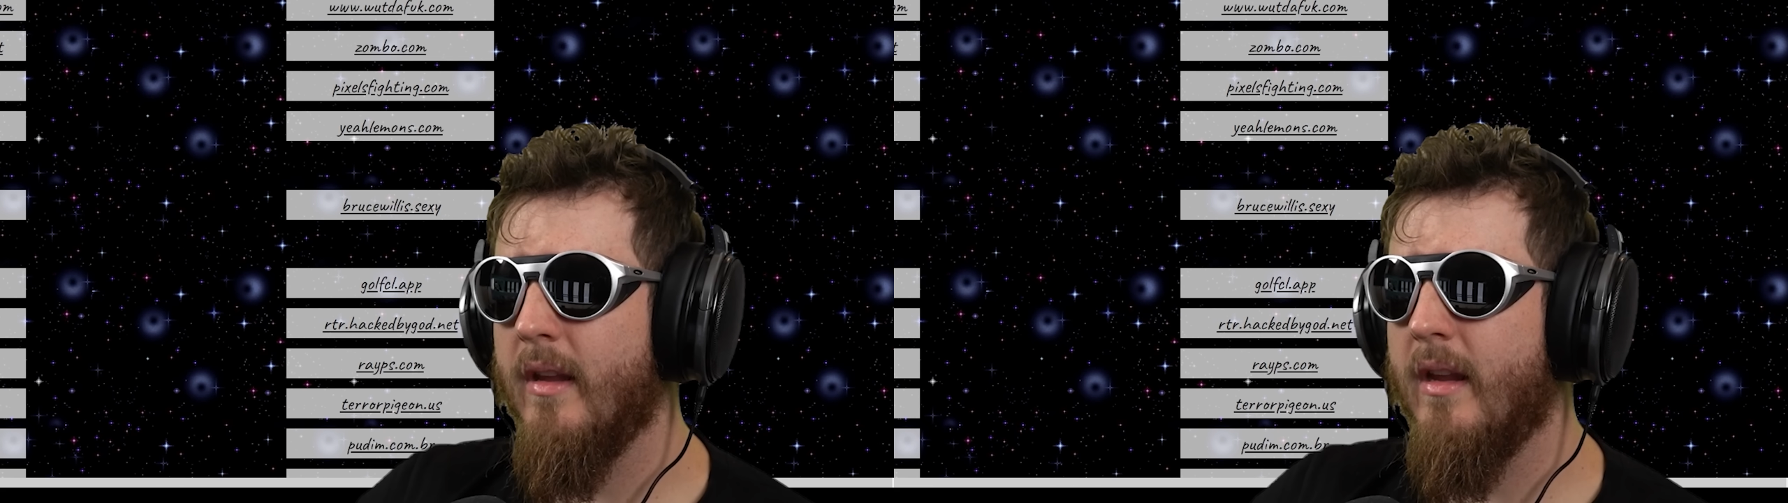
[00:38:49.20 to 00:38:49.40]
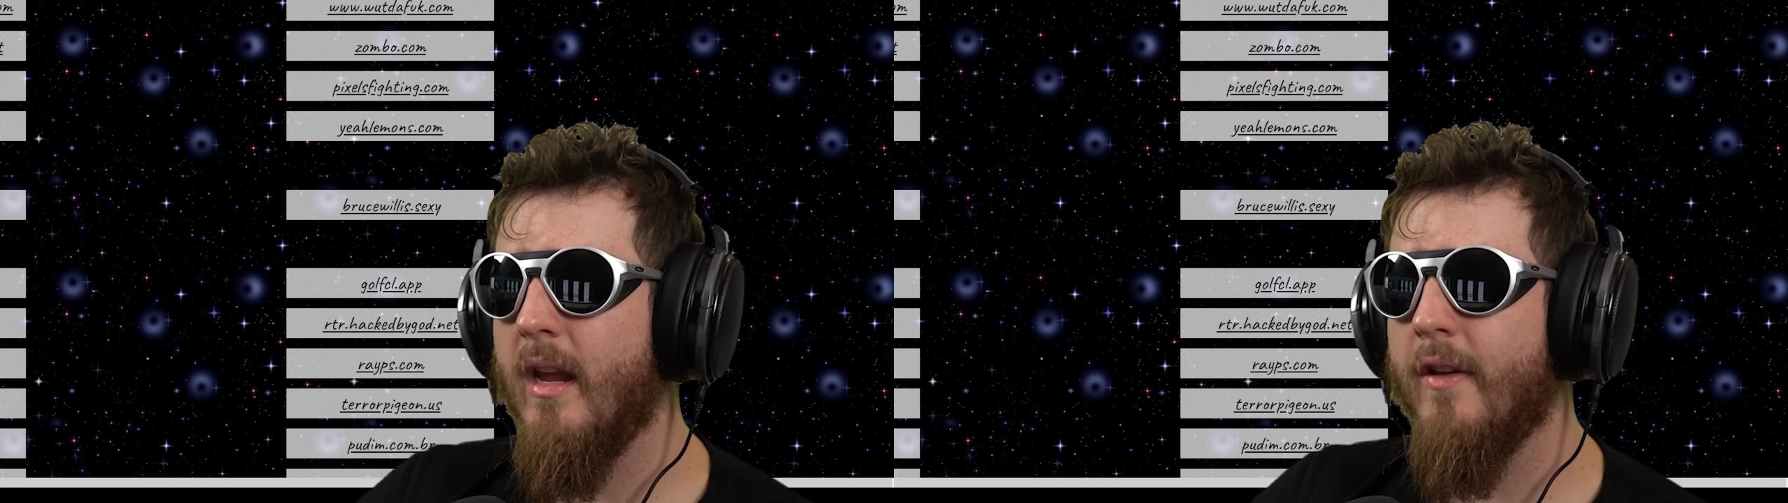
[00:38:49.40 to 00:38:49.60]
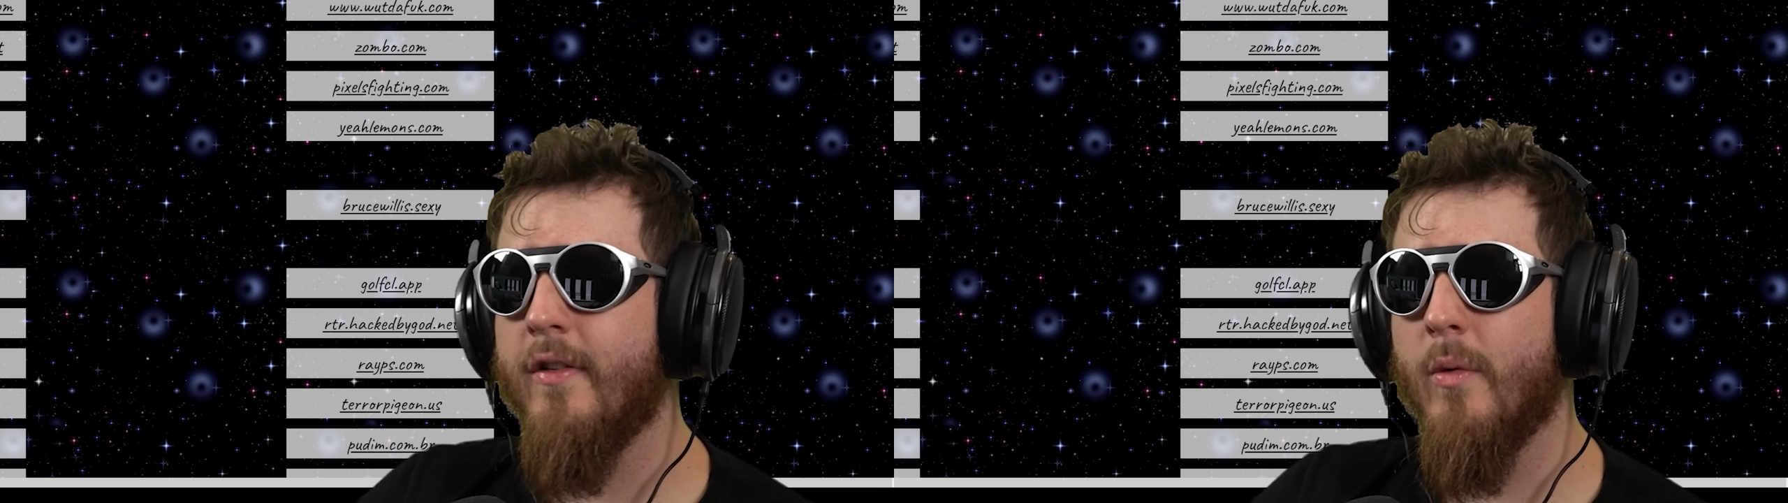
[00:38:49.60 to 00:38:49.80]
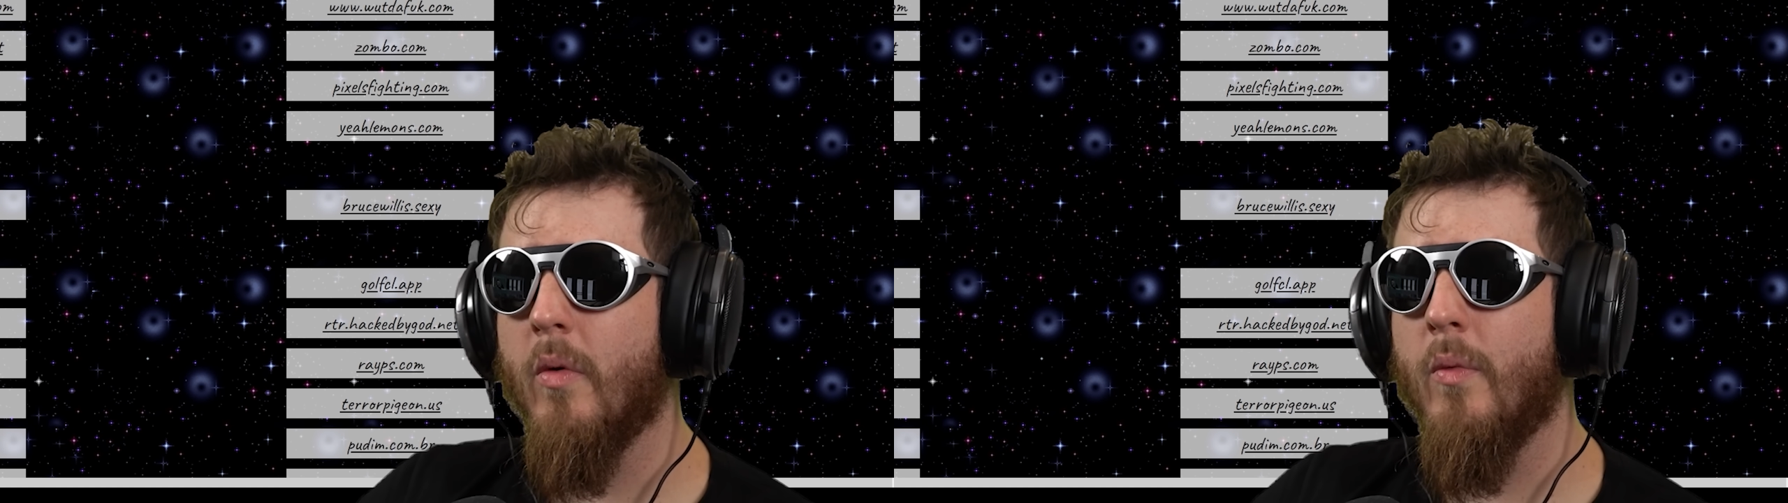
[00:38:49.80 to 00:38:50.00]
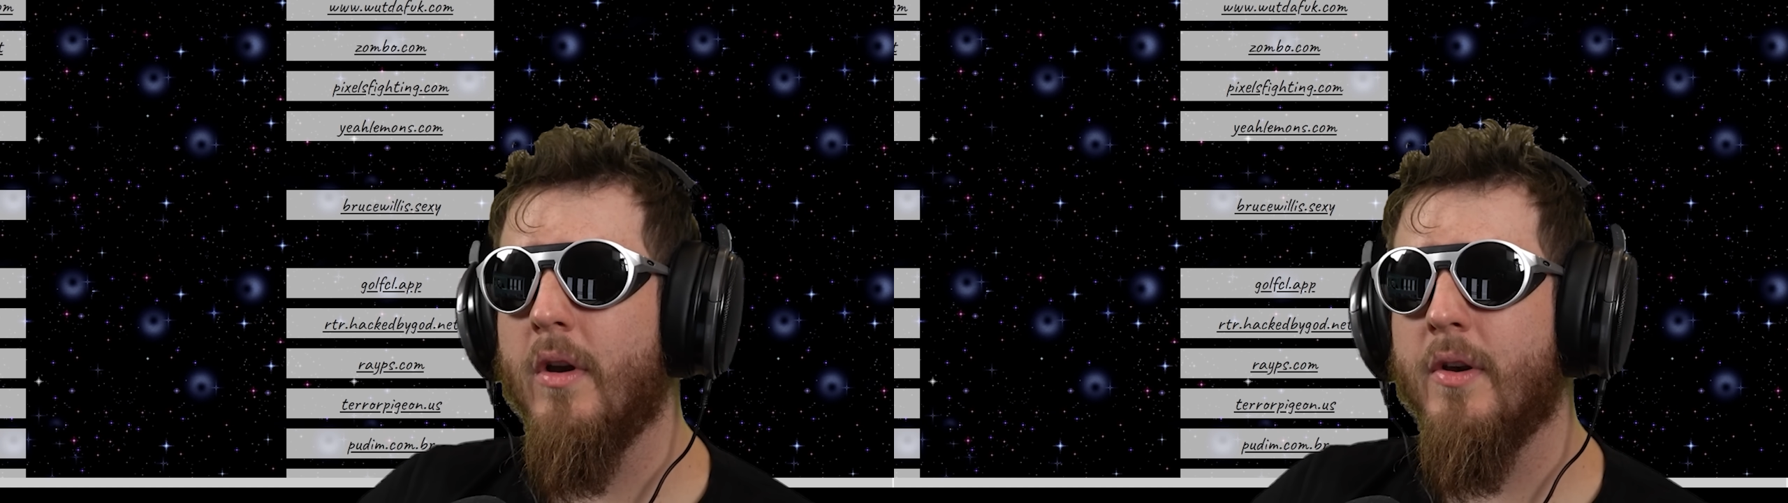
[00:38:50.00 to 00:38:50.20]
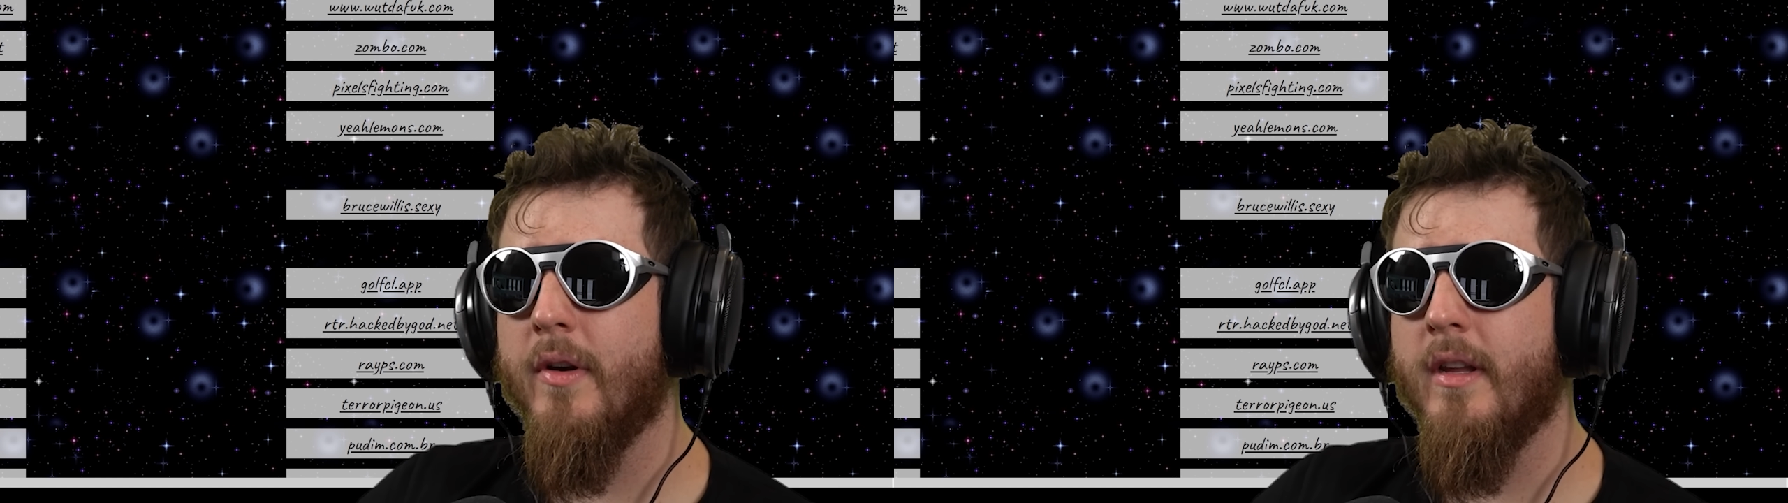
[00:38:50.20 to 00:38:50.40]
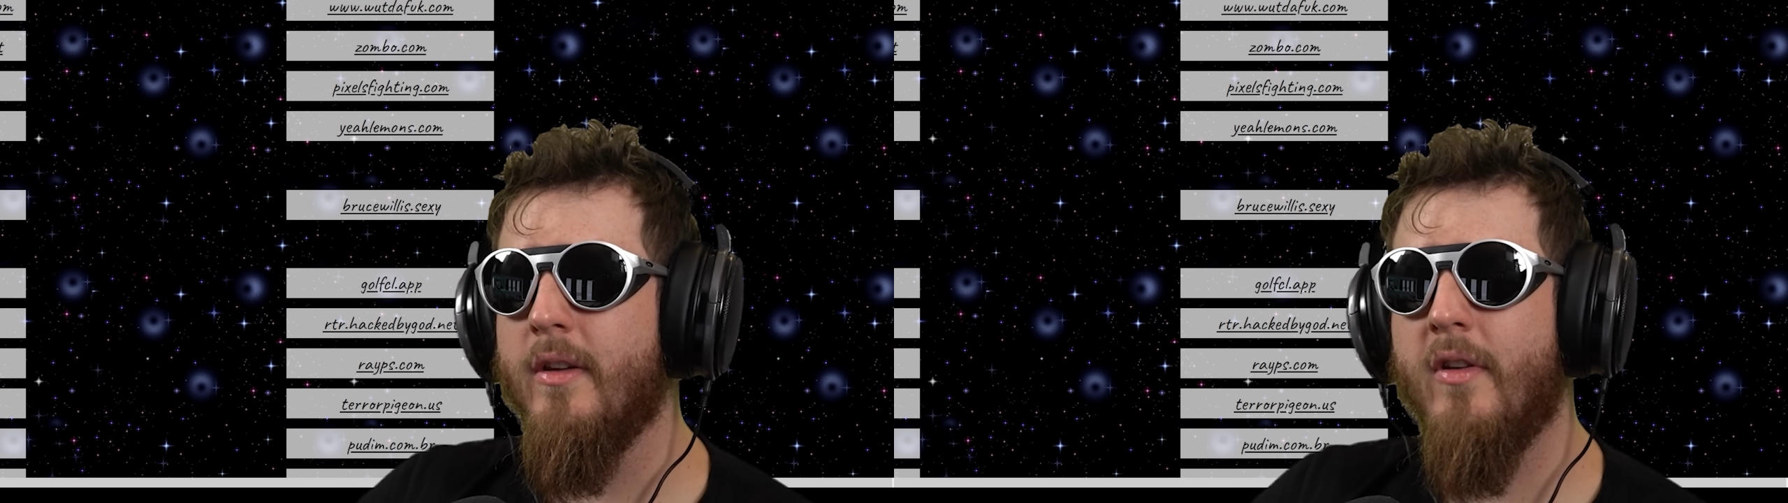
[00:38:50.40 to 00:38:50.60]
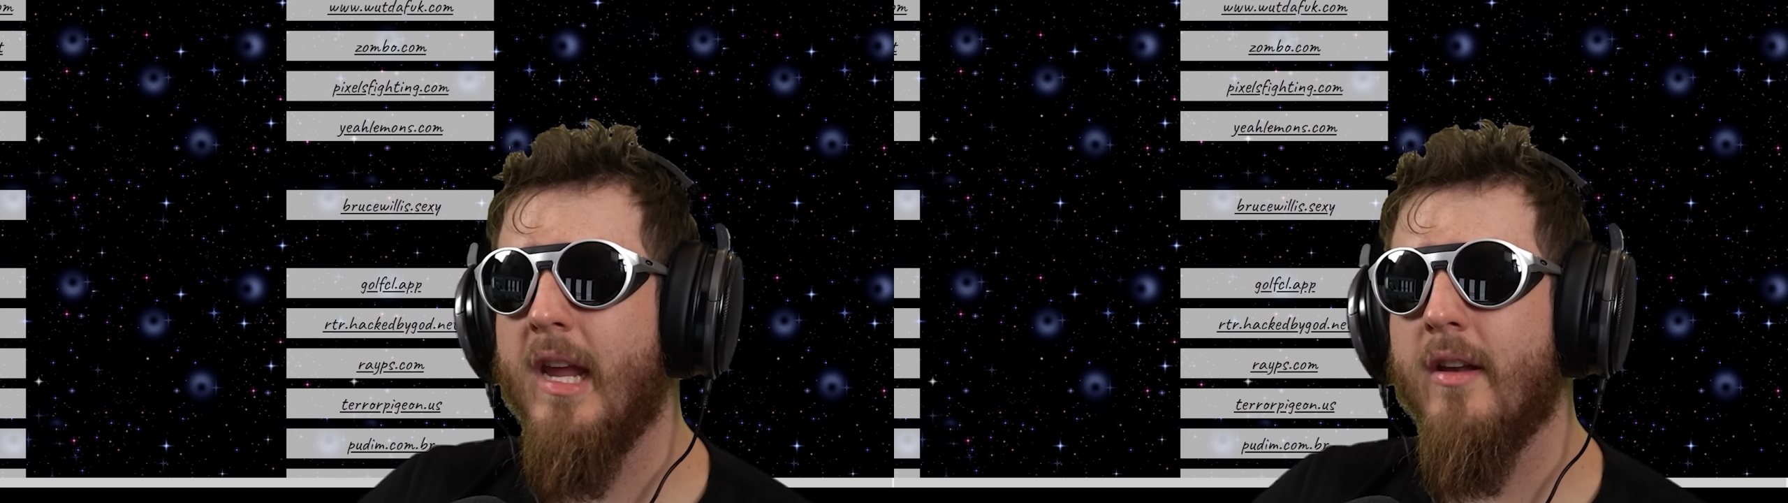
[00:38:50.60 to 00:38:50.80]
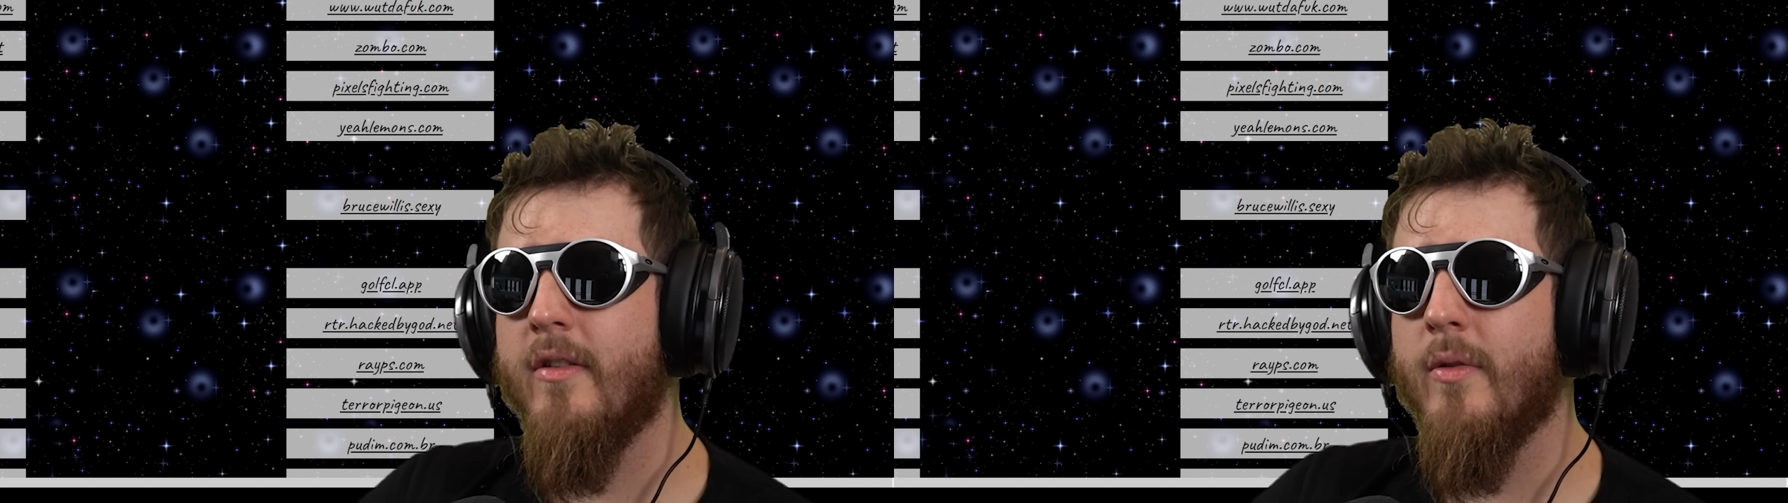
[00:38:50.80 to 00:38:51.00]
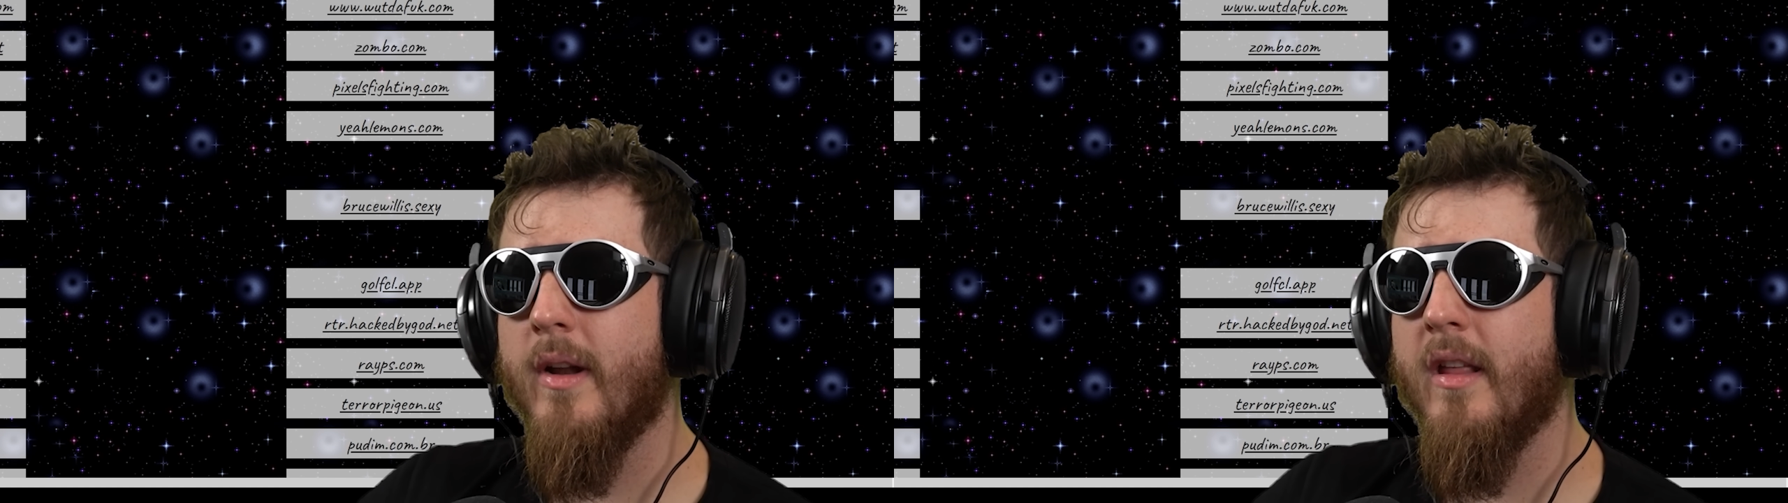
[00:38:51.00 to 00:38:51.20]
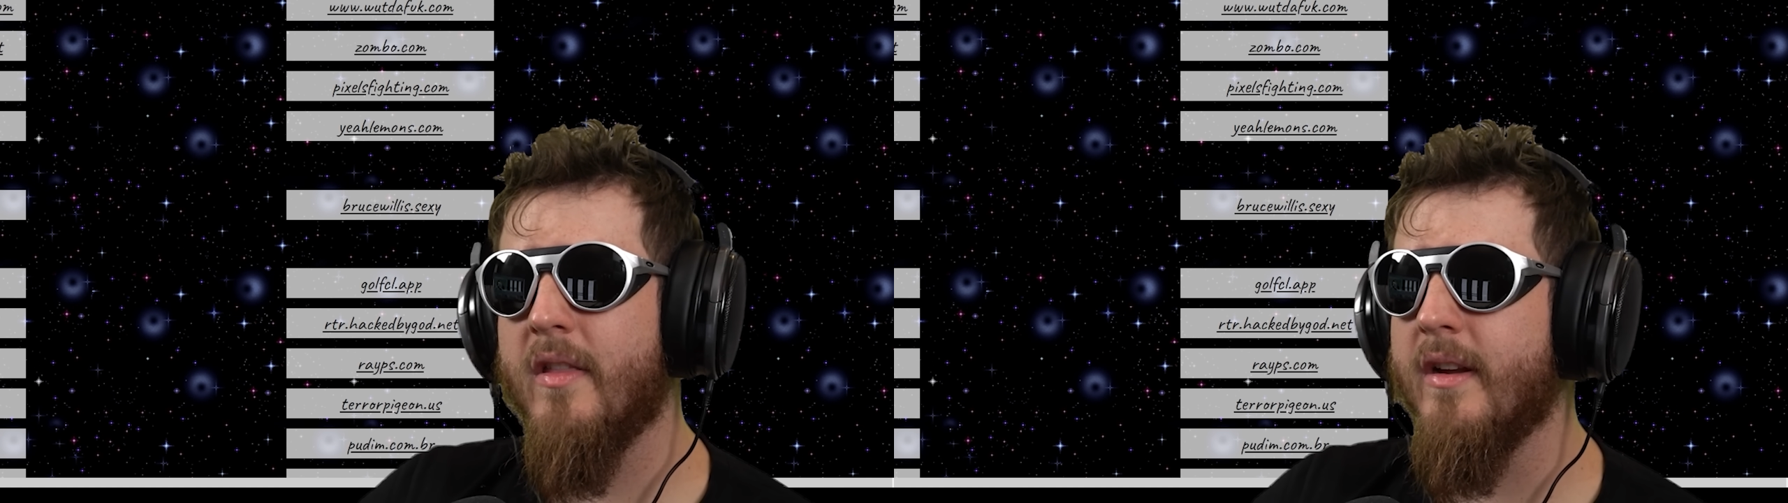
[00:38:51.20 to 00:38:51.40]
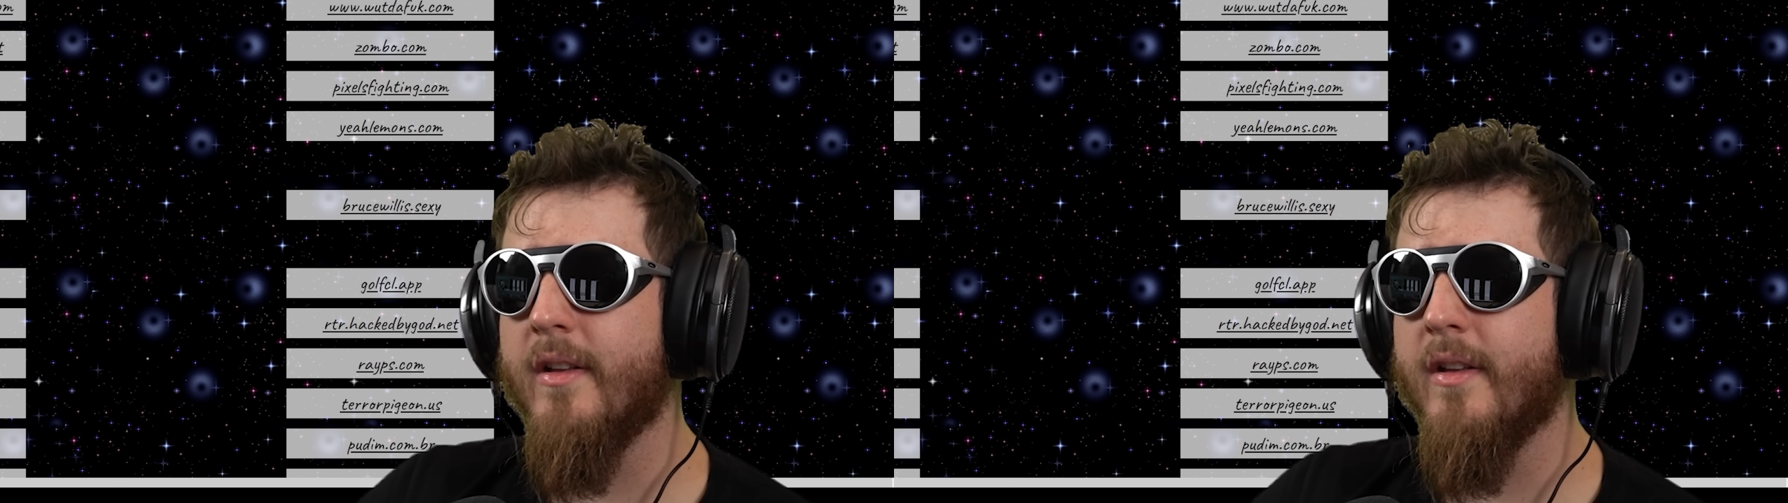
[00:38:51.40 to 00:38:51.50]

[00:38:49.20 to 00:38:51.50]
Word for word: In case you were wondering, you can't do anything at